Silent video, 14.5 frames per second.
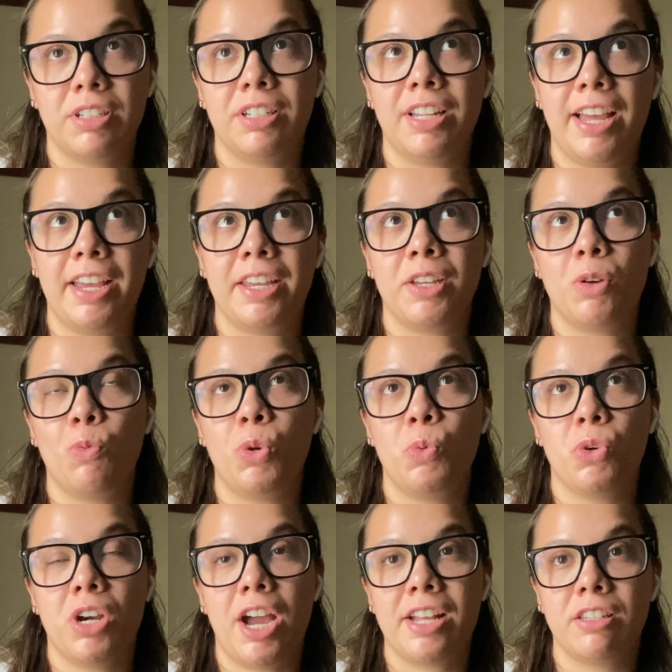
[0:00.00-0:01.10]
Like, we
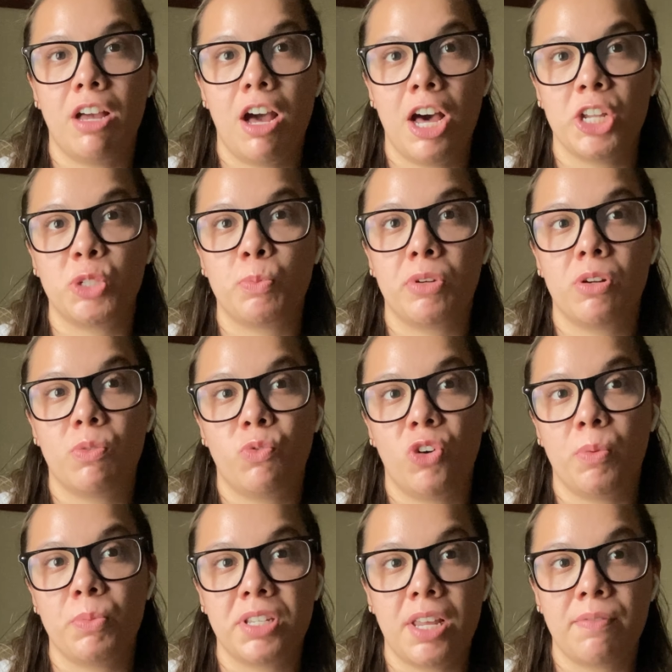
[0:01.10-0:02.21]
were at the hospital
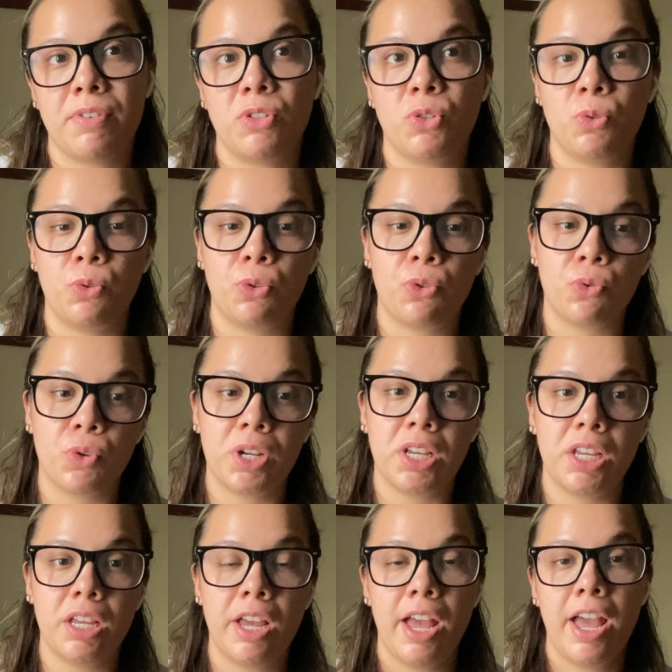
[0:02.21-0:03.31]
from 7 to
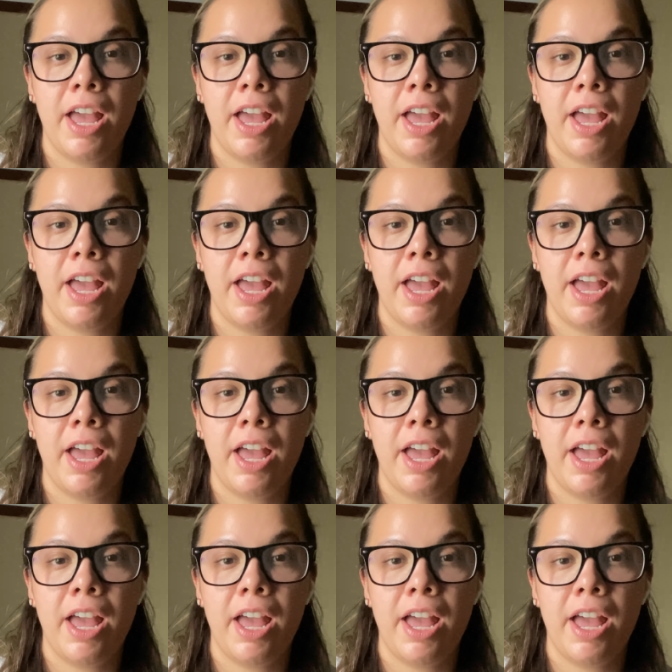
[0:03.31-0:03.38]
3,